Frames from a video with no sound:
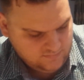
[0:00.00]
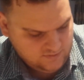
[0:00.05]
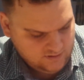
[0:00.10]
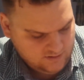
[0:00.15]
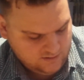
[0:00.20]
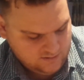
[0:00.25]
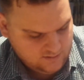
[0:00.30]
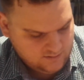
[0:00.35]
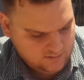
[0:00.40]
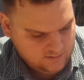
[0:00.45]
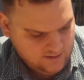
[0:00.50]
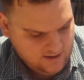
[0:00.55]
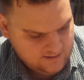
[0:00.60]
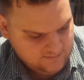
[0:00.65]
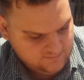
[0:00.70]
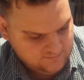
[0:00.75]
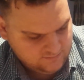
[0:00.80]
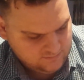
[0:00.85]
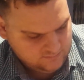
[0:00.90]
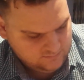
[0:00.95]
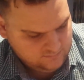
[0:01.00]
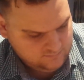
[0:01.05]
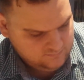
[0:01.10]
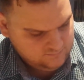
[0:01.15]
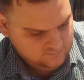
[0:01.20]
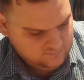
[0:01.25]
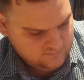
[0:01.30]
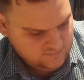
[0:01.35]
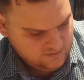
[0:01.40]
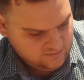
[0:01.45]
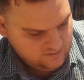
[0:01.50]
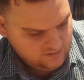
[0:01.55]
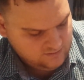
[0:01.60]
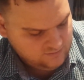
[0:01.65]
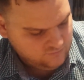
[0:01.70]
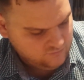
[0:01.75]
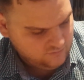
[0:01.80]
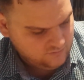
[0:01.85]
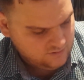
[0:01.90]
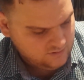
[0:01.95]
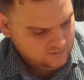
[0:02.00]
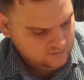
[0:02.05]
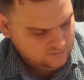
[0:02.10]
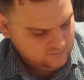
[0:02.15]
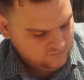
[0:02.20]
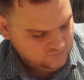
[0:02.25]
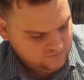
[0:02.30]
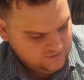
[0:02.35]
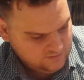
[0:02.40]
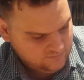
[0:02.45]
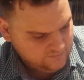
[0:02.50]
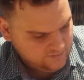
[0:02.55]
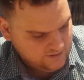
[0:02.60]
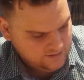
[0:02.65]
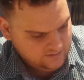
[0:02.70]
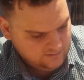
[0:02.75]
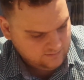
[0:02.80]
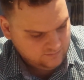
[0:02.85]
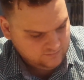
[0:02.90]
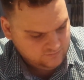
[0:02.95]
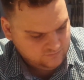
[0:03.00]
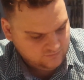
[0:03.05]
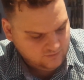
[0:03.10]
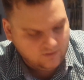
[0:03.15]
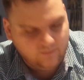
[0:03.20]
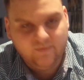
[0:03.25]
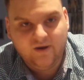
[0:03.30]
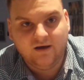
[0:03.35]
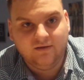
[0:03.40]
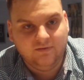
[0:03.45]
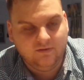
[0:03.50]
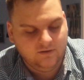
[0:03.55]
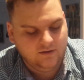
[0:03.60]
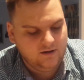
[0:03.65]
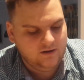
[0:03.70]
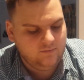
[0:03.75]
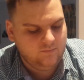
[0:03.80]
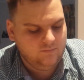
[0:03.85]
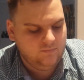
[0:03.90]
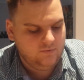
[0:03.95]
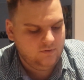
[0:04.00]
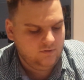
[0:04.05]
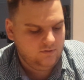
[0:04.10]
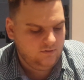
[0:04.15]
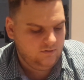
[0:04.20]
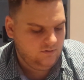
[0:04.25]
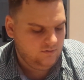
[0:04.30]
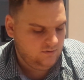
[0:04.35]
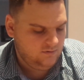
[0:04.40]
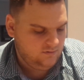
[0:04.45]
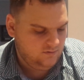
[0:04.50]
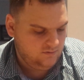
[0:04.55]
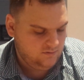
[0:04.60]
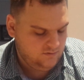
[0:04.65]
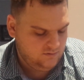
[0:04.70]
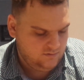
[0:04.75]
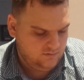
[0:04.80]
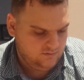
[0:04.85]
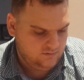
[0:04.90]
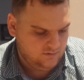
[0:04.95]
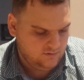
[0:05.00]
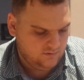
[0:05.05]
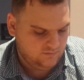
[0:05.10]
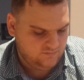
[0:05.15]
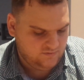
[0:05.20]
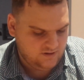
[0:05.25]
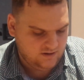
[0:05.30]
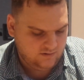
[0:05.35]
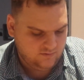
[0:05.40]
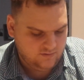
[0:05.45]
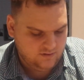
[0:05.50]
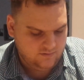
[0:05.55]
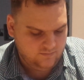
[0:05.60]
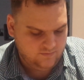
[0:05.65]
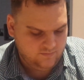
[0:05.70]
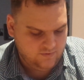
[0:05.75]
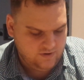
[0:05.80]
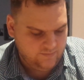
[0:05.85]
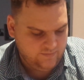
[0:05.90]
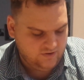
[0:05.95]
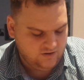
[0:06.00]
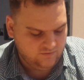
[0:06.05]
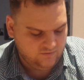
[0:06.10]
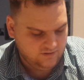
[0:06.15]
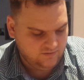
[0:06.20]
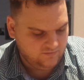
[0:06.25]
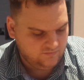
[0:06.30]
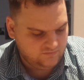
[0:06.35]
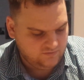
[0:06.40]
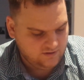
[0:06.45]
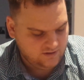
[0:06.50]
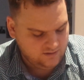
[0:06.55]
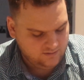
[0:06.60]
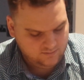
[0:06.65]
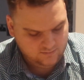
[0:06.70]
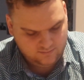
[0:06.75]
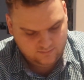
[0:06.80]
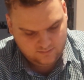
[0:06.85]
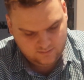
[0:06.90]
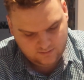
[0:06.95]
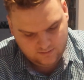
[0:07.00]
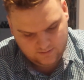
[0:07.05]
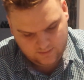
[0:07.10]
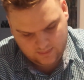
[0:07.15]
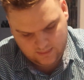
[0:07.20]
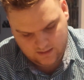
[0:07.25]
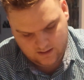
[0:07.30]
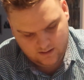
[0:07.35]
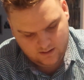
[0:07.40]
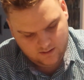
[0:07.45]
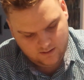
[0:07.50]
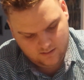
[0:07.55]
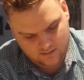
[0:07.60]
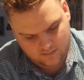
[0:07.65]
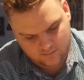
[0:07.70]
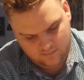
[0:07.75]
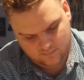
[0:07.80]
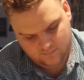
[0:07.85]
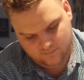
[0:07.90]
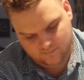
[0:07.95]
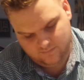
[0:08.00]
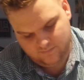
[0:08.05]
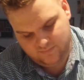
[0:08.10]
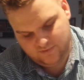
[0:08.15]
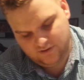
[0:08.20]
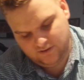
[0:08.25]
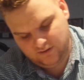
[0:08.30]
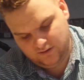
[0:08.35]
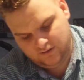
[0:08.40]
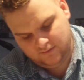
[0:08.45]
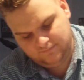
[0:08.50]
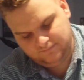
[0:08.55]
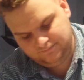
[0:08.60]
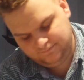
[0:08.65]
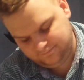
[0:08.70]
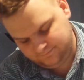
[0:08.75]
He outed. Yeah, he drew a shared ride and just going back in the game. I was like, well, why am I not running this card? But yeah.